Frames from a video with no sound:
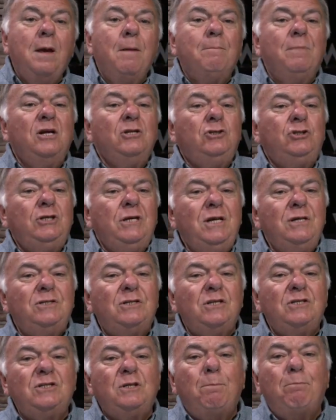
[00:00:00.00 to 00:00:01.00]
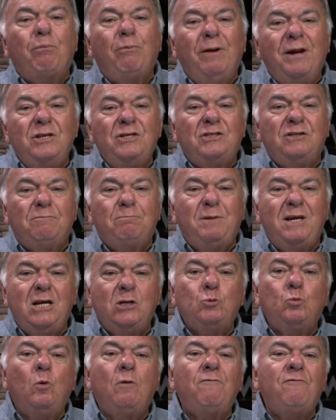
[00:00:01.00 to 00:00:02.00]
But Jesus, the Prince of
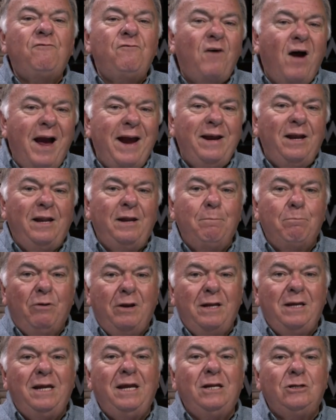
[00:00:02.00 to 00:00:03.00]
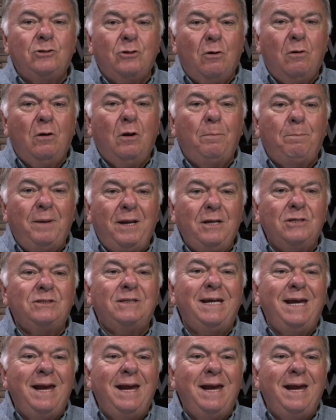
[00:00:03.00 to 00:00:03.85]
Peace, will finally bring eternal peace.